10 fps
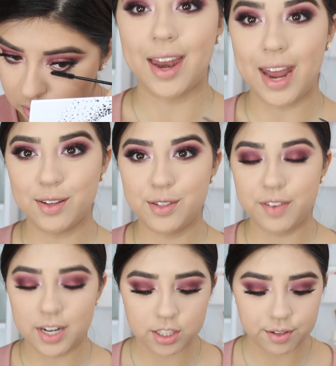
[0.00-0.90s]
Now to
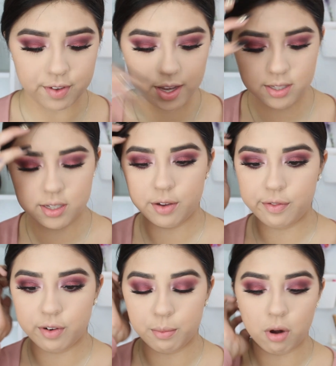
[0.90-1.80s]
finish the face,
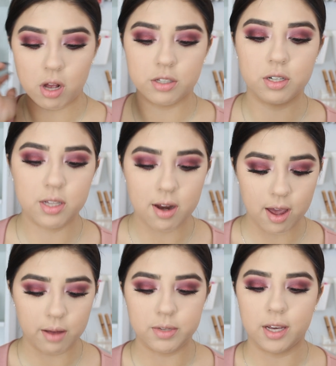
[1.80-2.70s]
for bronzer today,
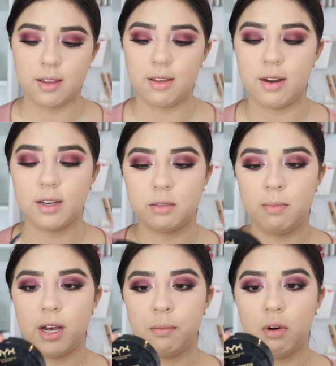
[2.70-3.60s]
I'm taking the NYX
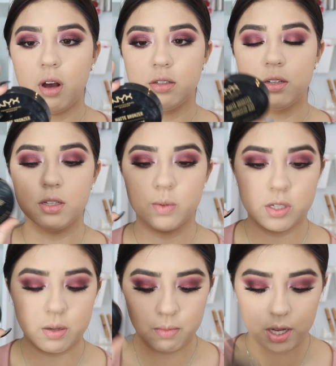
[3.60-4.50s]
Matte Bronzer. This
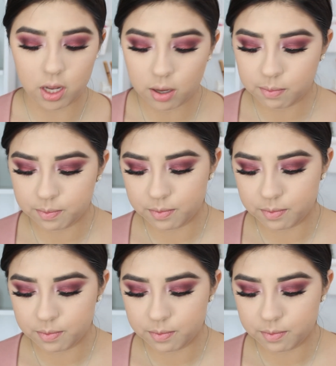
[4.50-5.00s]
one's in medium.